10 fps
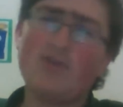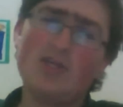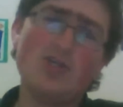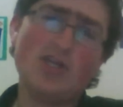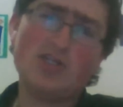
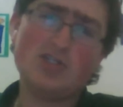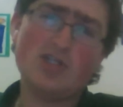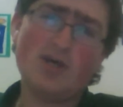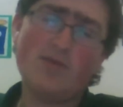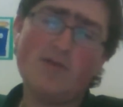changes
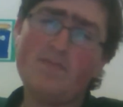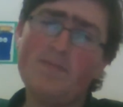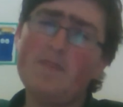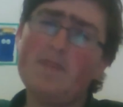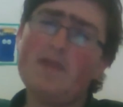up.
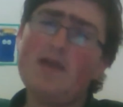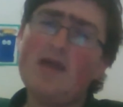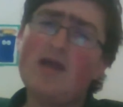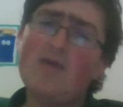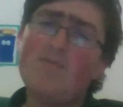
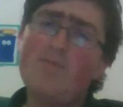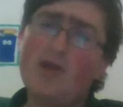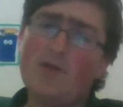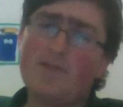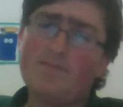But
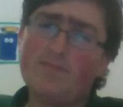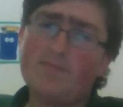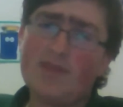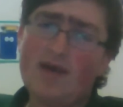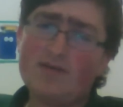anyway,
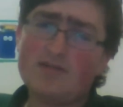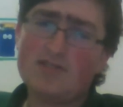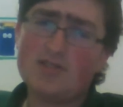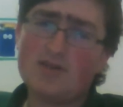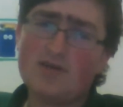
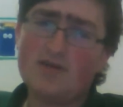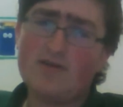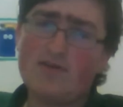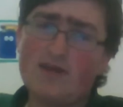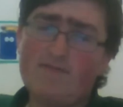
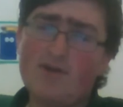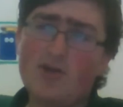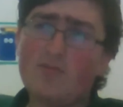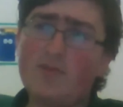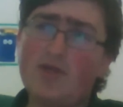that video will
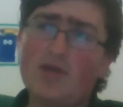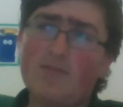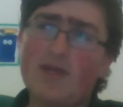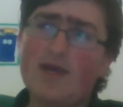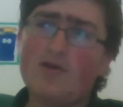be
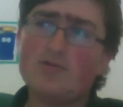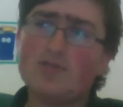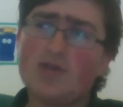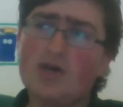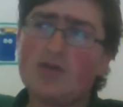coming out
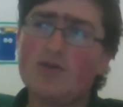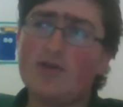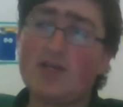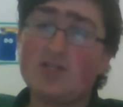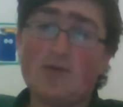either
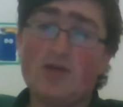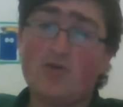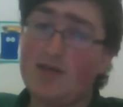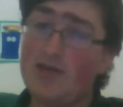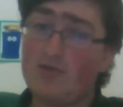next week or
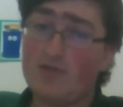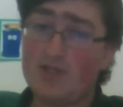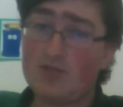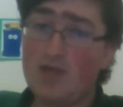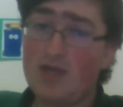later on this
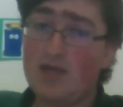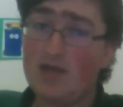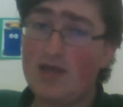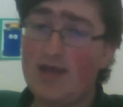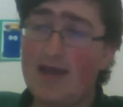week,
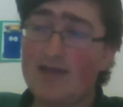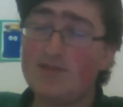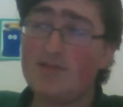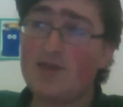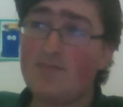
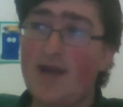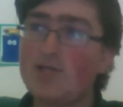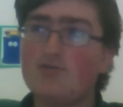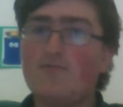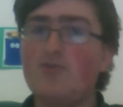and the
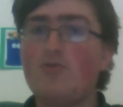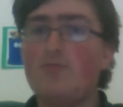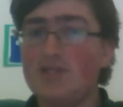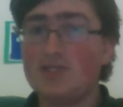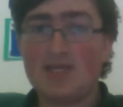patch review will be
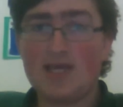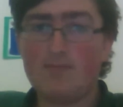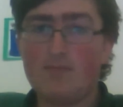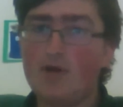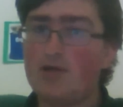the same,
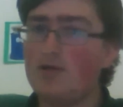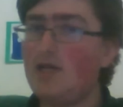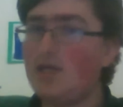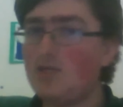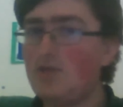either
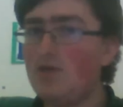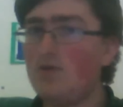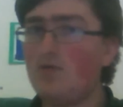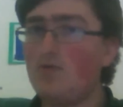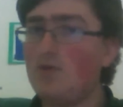next week
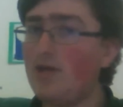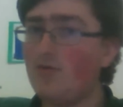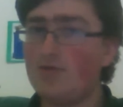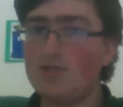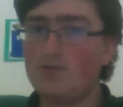or later
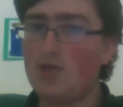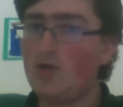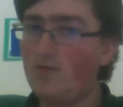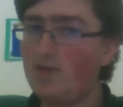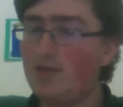on this week,
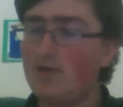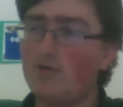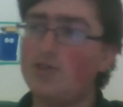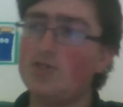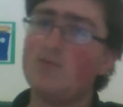hopefully later on
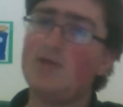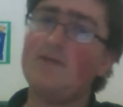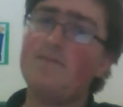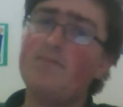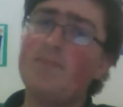this week.
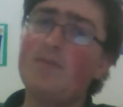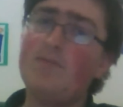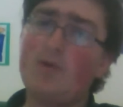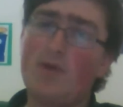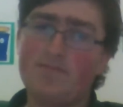But
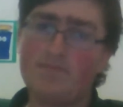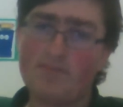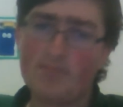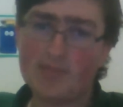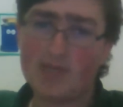anyway,
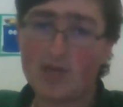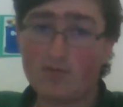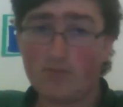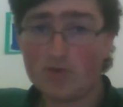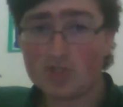thank you all for
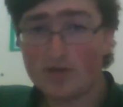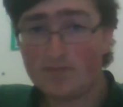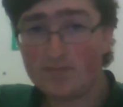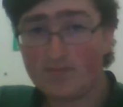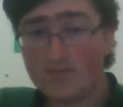watching.
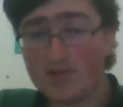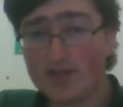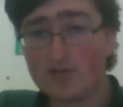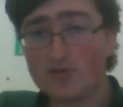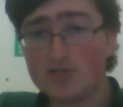If you like the
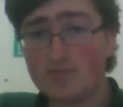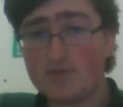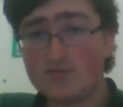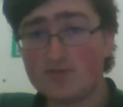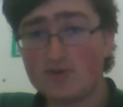content, please
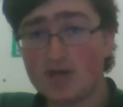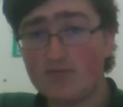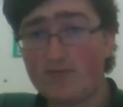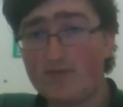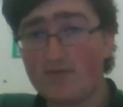subscribe. If you
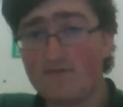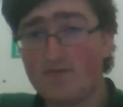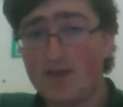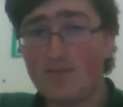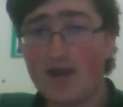have any
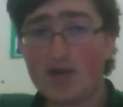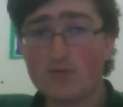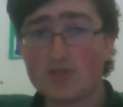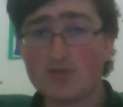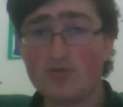feedback with
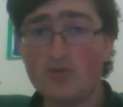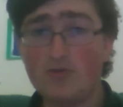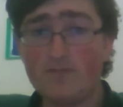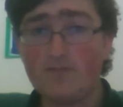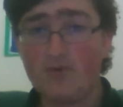this whole new
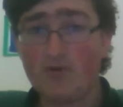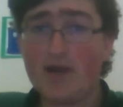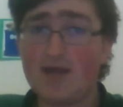format,